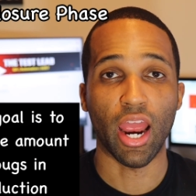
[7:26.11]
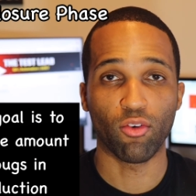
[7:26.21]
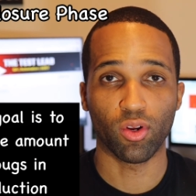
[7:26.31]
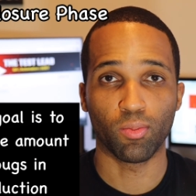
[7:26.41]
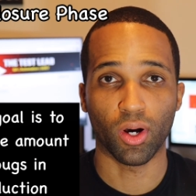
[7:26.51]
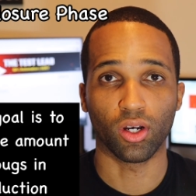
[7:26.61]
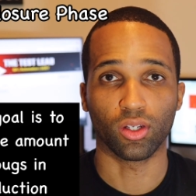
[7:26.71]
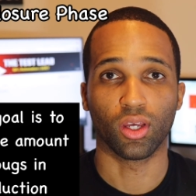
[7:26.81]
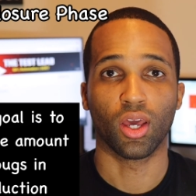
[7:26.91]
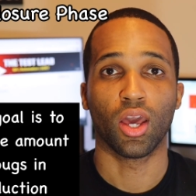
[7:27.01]
every
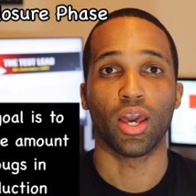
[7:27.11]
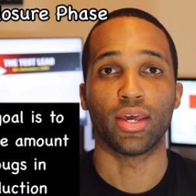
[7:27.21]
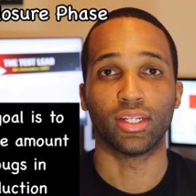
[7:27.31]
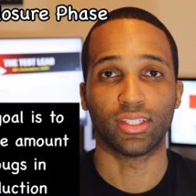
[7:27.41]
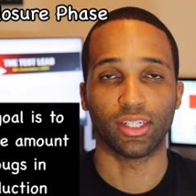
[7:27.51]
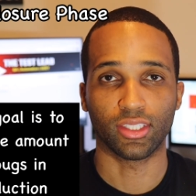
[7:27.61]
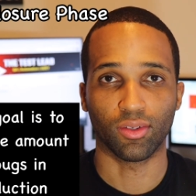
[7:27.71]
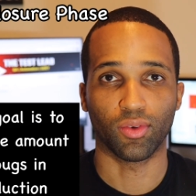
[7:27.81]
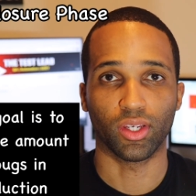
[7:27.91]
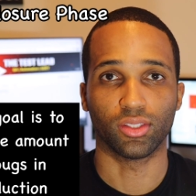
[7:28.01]
bug in the
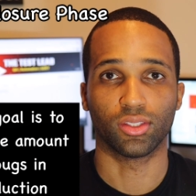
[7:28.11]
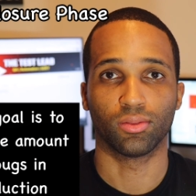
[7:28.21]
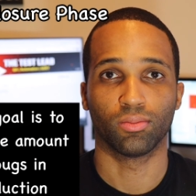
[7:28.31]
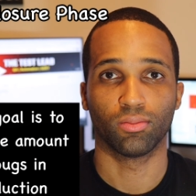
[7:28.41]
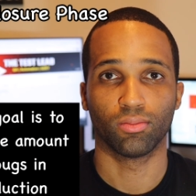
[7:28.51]
testing phase,